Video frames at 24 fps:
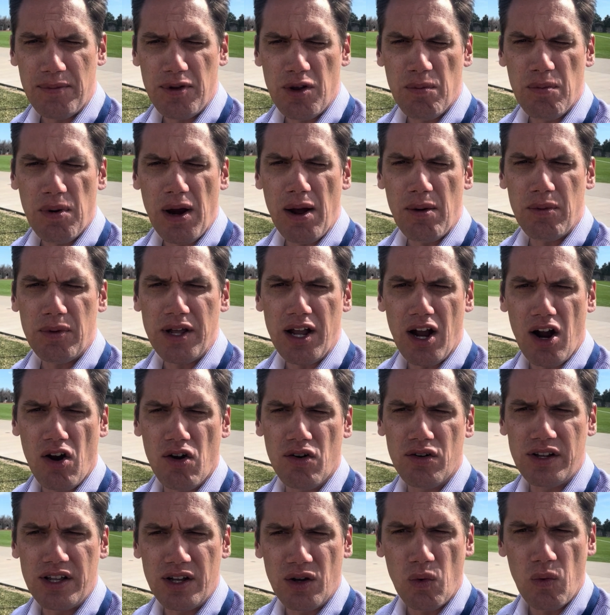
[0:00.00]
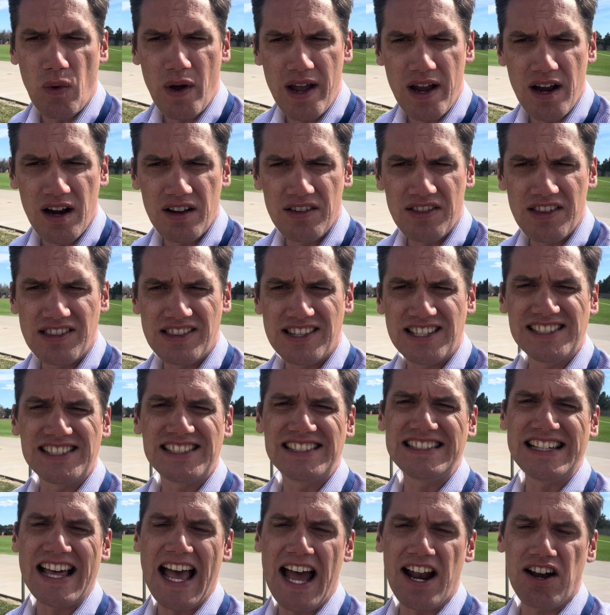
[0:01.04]
You're probably already aware that this
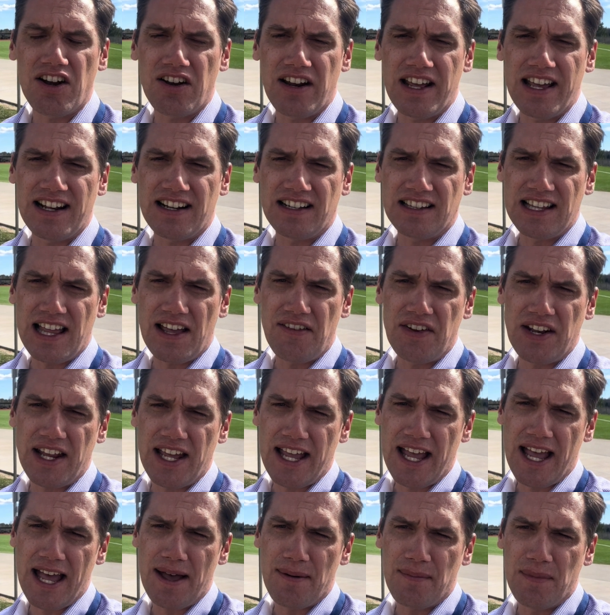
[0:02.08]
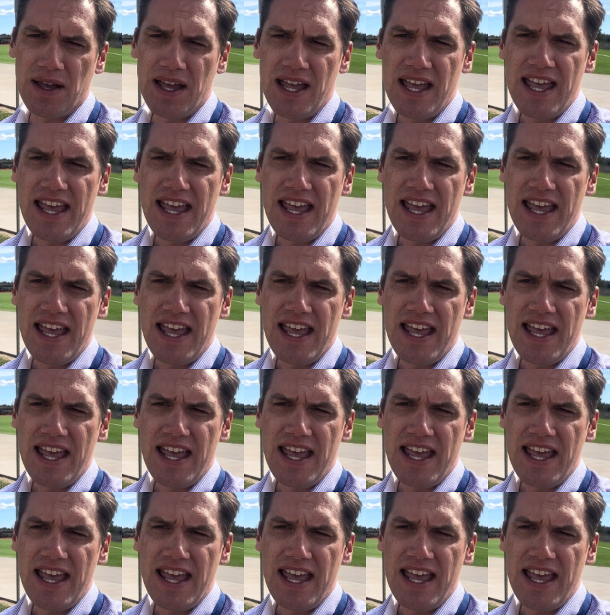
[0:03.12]
Saturday at 11 a.m.